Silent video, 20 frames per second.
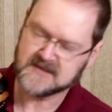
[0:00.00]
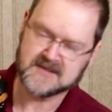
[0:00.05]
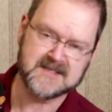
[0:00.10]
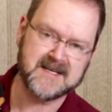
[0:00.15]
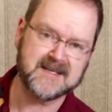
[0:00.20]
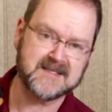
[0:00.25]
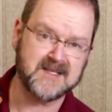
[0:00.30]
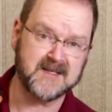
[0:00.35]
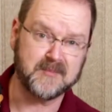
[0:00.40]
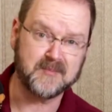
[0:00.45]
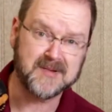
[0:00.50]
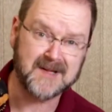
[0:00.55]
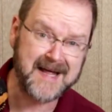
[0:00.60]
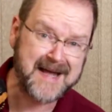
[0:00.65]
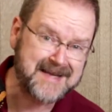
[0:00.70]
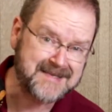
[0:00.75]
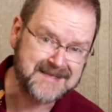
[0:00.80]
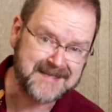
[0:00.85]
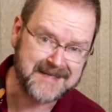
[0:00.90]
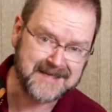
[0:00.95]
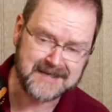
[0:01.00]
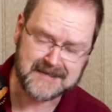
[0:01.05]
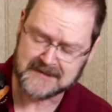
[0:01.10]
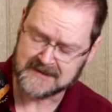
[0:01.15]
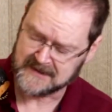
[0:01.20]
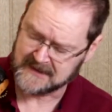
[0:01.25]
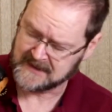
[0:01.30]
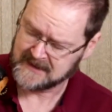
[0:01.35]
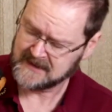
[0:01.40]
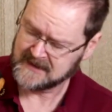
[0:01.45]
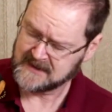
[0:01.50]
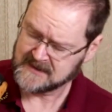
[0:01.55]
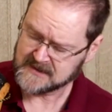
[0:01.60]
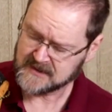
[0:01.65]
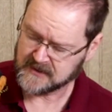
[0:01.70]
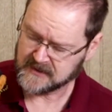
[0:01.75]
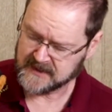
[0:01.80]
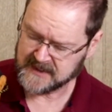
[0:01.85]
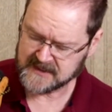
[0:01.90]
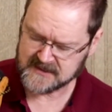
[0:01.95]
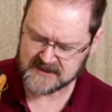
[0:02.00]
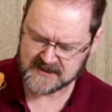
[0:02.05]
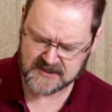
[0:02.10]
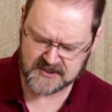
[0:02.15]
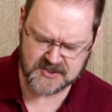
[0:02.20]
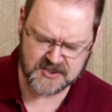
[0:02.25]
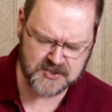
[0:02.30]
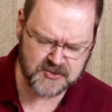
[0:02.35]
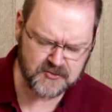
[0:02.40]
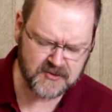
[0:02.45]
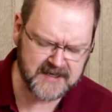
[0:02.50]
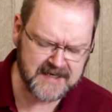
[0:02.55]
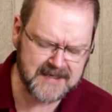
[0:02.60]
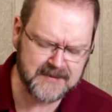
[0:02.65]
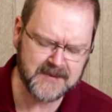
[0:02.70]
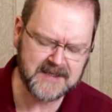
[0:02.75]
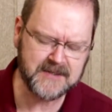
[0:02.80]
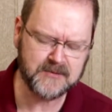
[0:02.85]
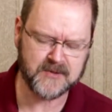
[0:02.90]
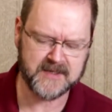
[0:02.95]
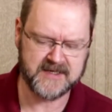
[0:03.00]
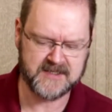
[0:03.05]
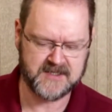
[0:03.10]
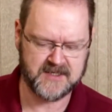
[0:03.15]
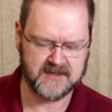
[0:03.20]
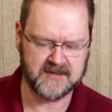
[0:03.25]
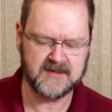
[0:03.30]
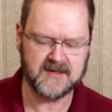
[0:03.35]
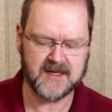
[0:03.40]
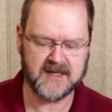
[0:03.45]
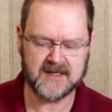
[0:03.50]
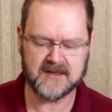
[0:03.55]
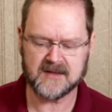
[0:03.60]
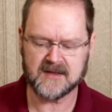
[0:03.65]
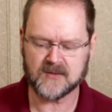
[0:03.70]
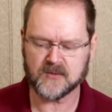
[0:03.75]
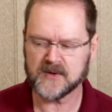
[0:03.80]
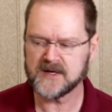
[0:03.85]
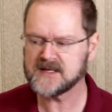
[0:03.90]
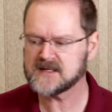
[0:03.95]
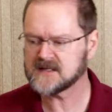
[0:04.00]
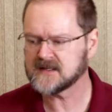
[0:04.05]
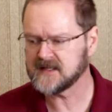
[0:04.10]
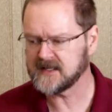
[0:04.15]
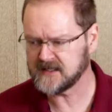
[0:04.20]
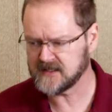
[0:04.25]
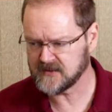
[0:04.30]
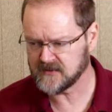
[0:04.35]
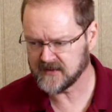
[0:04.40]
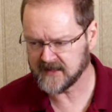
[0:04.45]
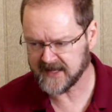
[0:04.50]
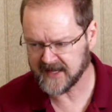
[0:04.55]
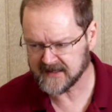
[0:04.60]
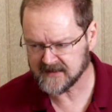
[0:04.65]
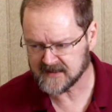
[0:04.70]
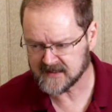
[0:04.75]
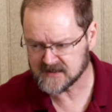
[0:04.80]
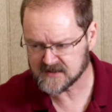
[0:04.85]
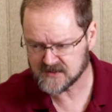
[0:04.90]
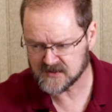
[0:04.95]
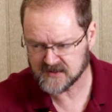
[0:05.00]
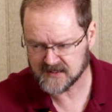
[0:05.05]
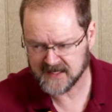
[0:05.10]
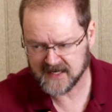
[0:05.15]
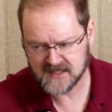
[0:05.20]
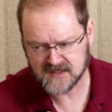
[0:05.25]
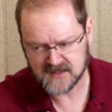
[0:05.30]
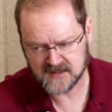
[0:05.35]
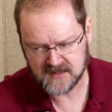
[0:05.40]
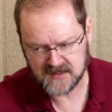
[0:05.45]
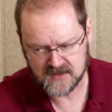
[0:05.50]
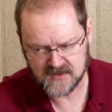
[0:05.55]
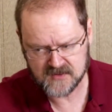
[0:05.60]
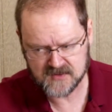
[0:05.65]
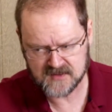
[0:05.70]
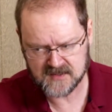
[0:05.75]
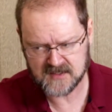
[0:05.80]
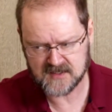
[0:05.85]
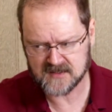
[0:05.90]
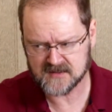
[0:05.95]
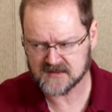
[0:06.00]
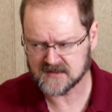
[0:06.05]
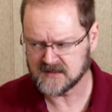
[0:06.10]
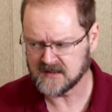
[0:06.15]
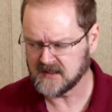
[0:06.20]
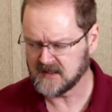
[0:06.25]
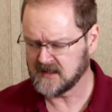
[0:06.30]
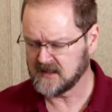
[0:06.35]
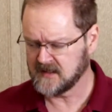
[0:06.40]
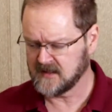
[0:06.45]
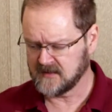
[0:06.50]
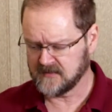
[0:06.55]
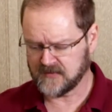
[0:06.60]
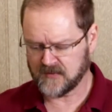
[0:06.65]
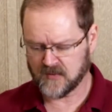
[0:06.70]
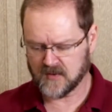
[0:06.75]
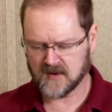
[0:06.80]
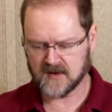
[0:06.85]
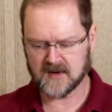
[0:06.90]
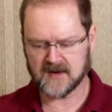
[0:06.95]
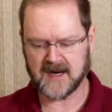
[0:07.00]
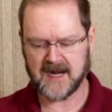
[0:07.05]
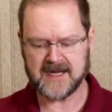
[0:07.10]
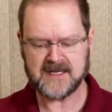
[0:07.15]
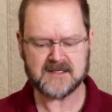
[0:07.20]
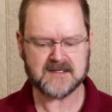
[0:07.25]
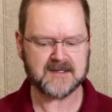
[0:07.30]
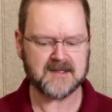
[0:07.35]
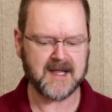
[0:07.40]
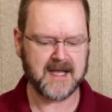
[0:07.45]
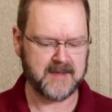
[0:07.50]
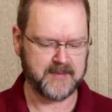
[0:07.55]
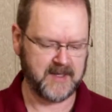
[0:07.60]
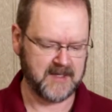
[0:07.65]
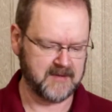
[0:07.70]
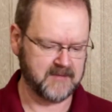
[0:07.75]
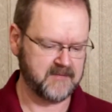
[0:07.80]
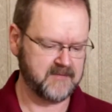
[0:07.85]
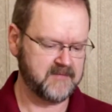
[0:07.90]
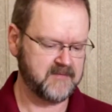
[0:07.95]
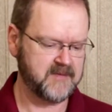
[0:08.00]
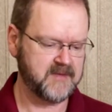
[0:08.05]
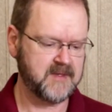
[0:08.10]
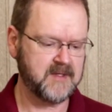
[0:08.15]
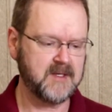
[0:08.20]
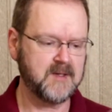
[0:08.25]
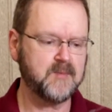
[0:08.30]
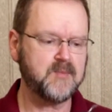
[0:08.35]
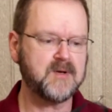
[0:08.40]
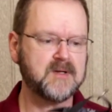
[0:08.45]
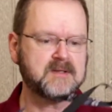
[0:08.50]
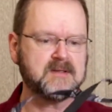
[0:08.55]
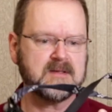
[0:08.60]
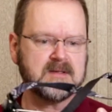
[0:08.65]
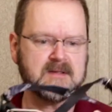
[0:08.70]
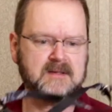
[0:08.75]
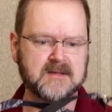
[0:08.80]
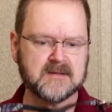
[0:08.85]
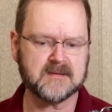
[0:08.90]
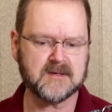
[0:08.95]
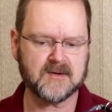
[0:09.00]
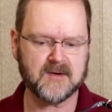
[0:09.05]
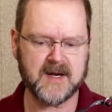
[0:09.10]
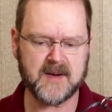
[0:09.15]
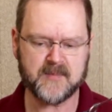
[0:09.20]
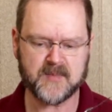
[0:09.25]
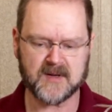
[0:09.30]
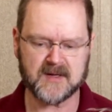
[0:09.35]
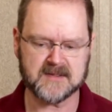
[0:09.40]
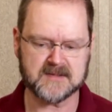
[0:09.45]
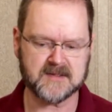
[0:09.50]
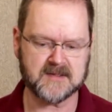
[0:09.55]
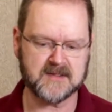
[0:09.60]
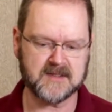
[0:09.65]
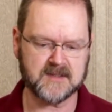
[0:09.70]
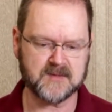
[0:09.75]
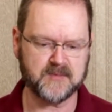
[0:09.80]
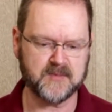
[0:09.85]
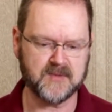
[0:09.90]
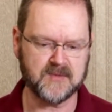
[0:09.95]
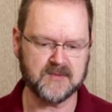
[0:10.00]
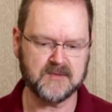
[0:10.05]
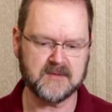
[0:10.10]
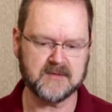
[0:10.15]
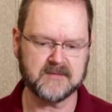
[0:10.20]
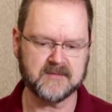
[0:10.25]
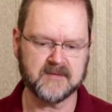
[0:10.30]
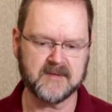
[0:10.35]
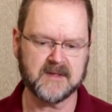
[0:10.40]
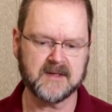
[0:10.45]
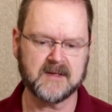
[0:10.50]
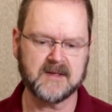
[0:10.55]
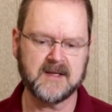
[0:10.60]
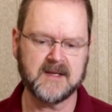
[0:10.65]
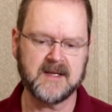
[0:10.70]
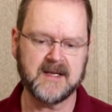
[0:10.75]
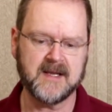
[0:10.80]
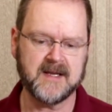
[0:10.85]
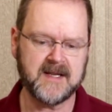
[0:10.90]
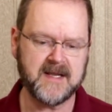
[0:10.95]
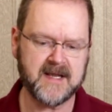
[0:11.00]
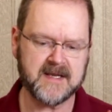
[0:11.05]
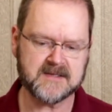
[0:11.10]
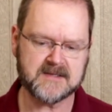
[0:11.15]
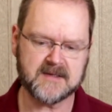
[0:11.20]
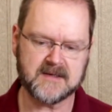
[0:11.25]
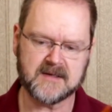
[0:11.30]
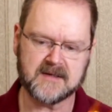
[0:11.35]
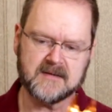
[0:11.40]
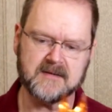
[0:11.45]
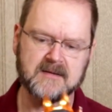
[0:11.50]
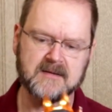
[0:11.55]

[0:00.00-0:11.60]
is actually plastic. So it's extremely rigid, and the reason they do that is you can actually use these for ice climbing. You can put crampons on this boot. It has a